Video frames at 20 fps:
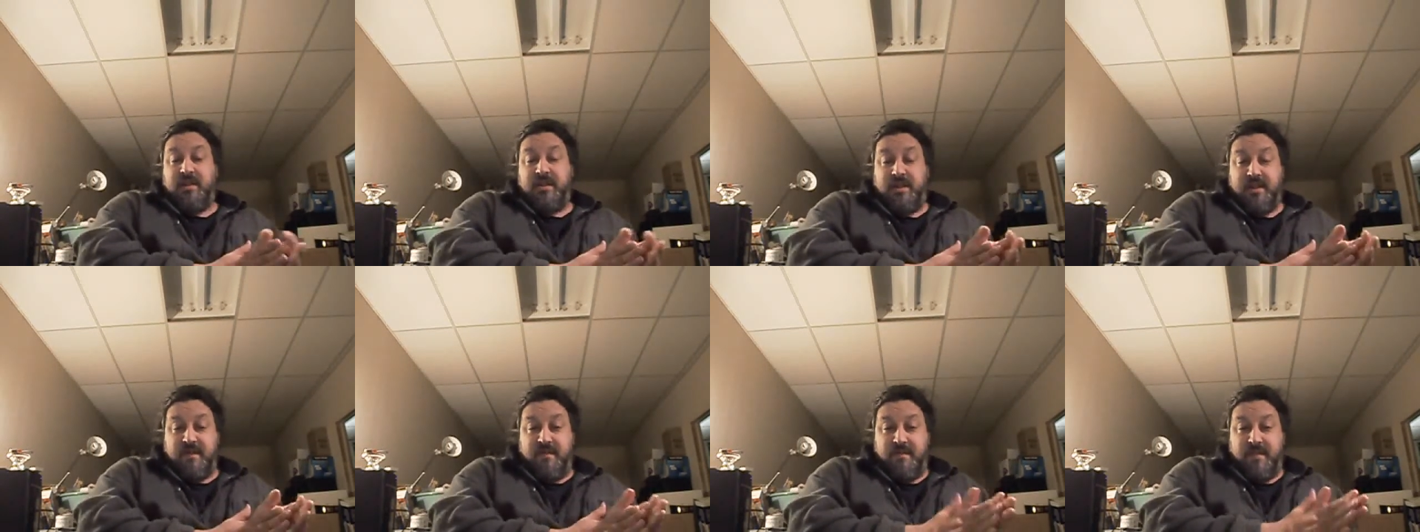
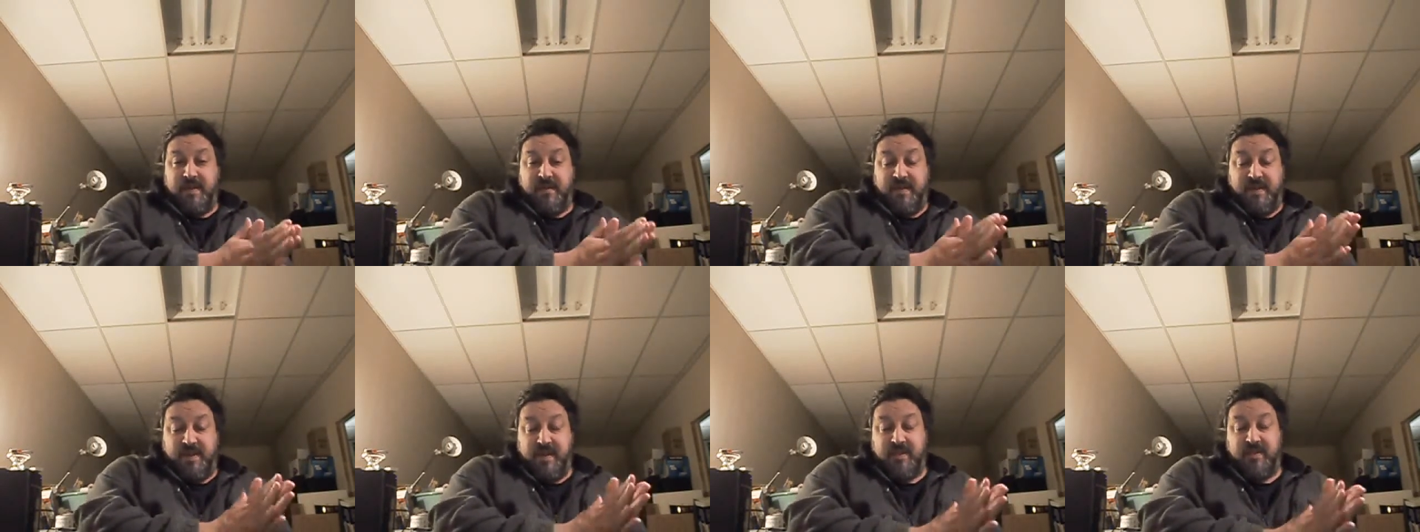it's a number
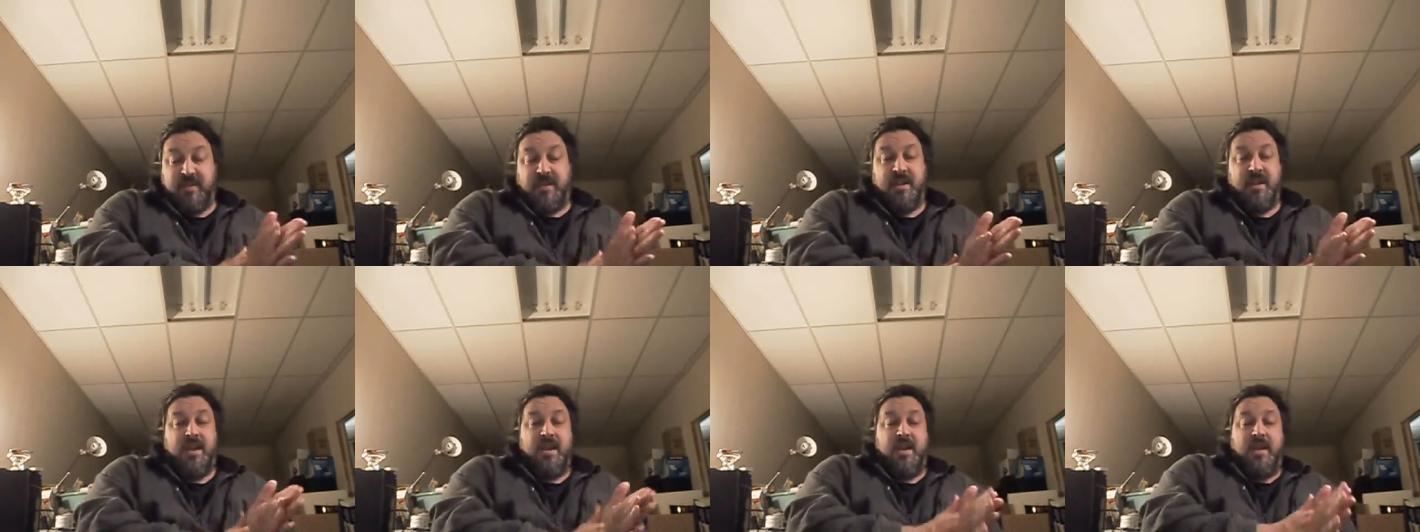of my videos,
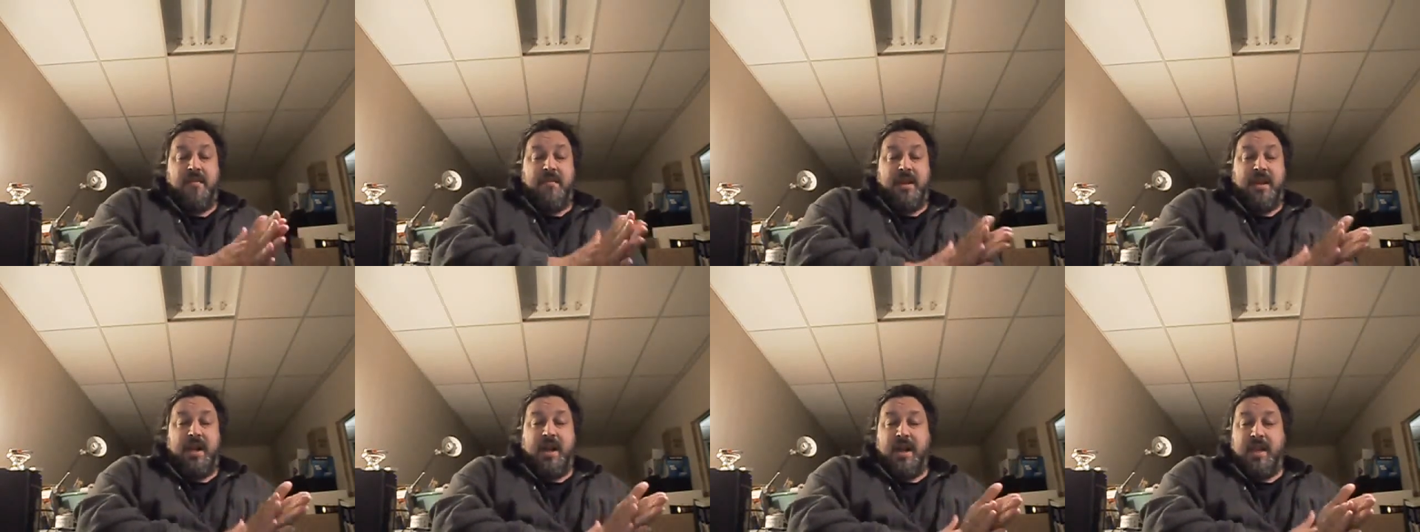
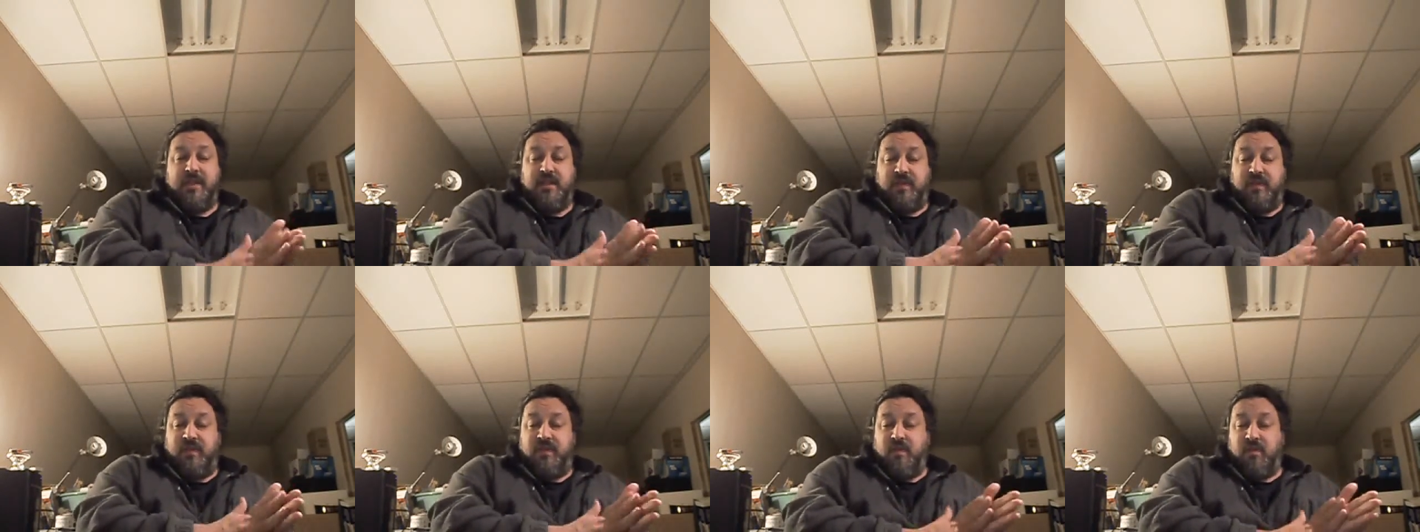my eyes
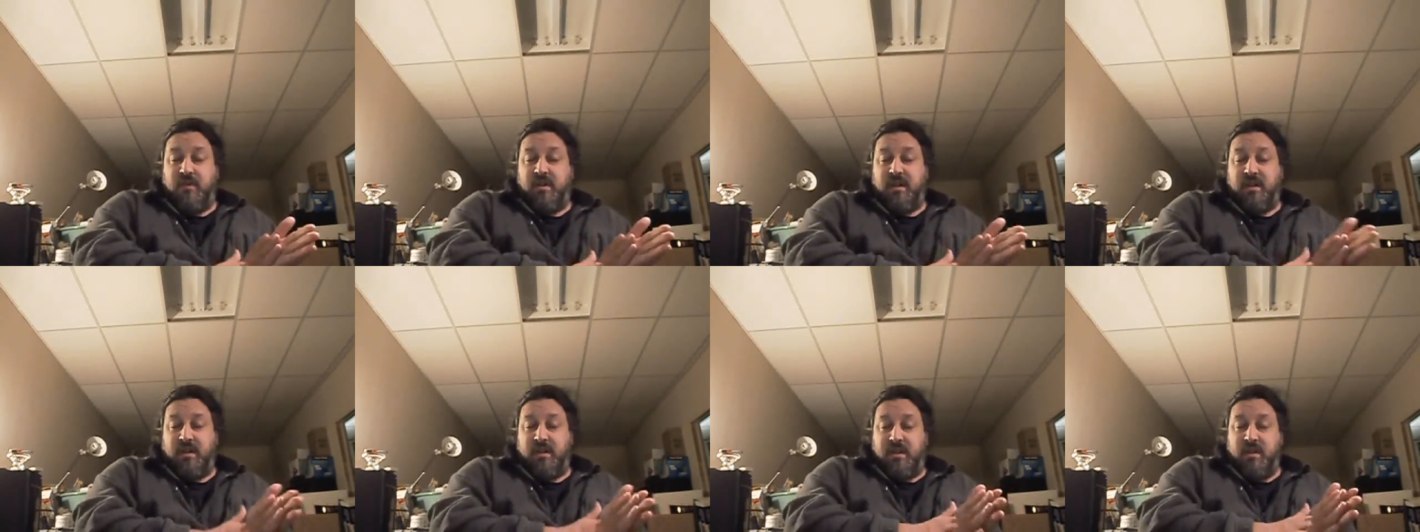are
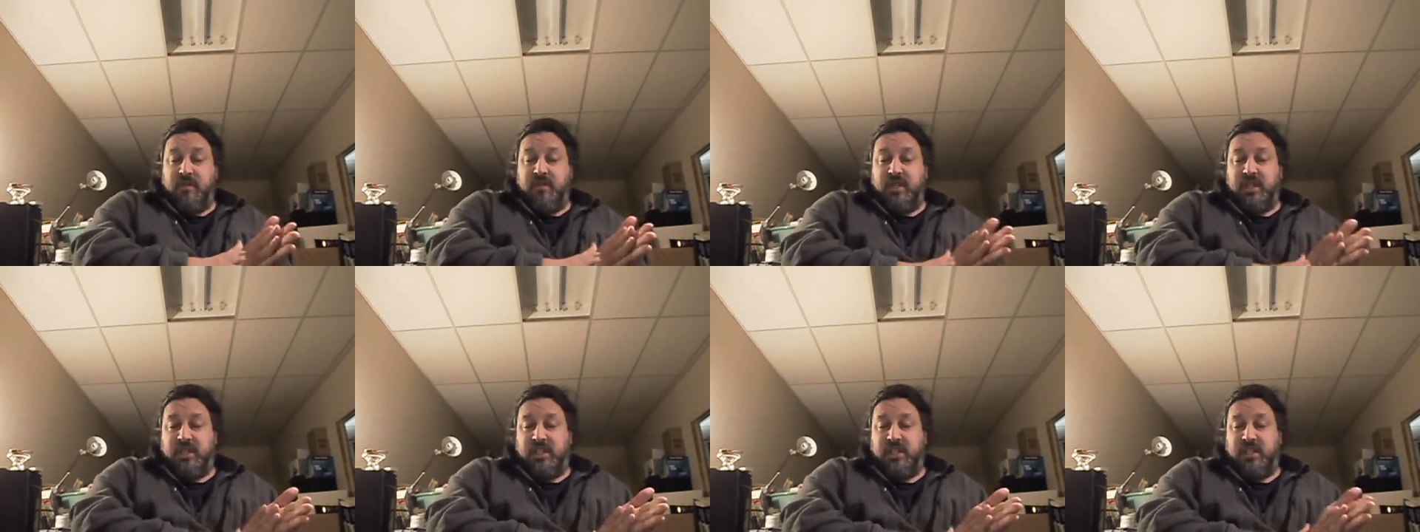
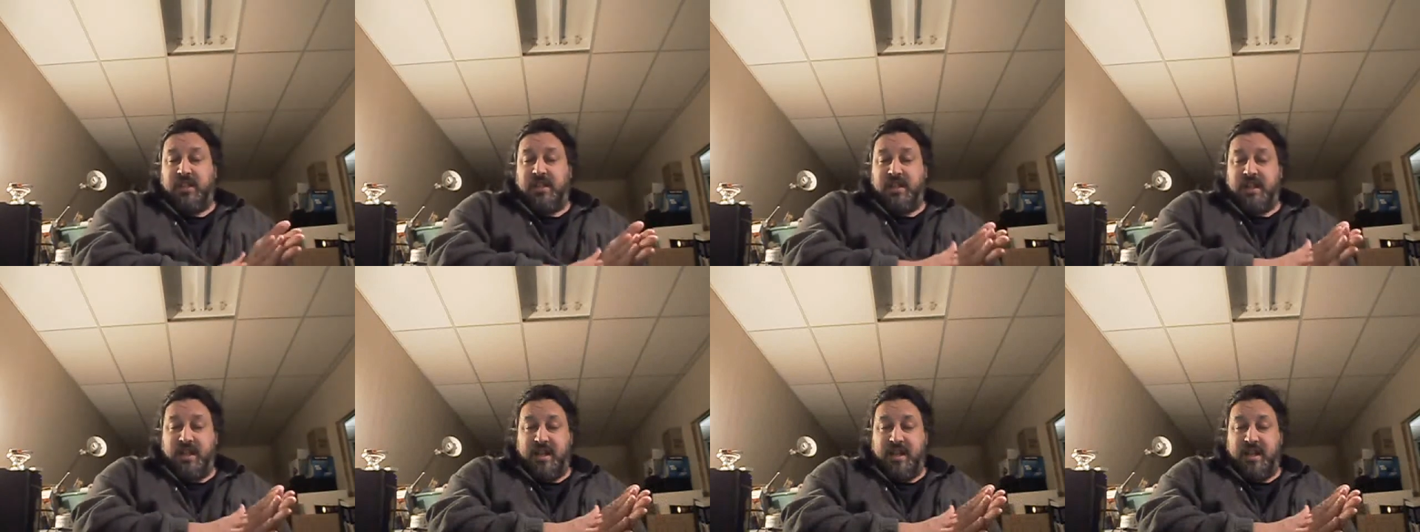closing shut.